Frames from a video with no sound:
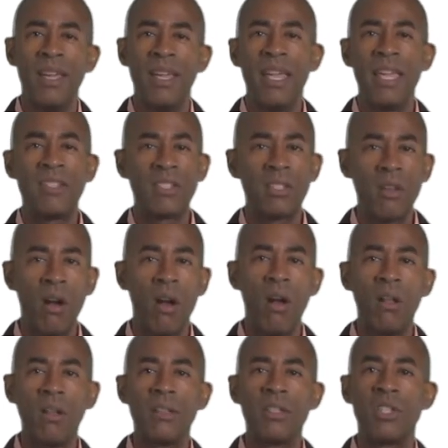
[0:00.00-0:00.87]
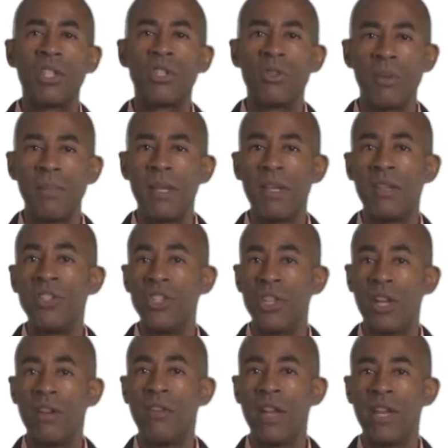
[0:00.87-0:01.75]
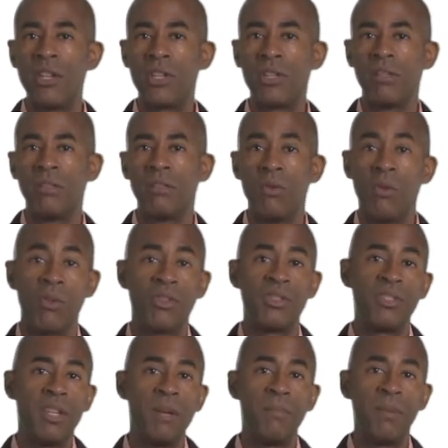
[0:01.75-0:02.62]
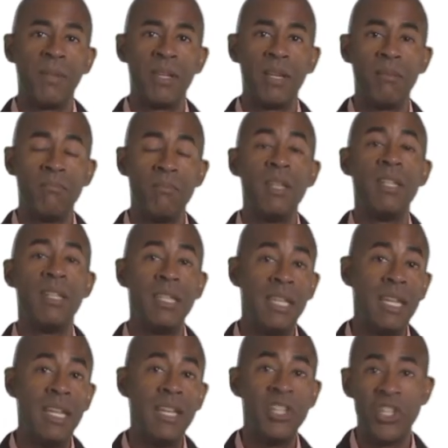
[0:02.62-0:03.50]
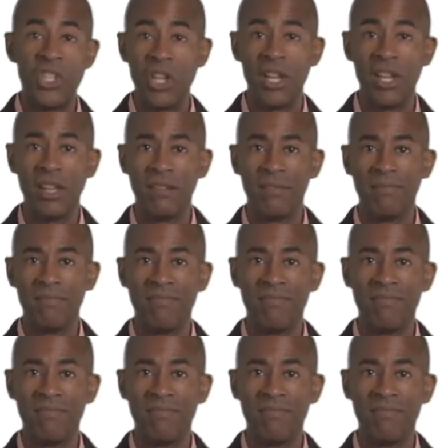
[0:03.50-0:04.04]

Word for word: It's called distributed generation, or simply DG.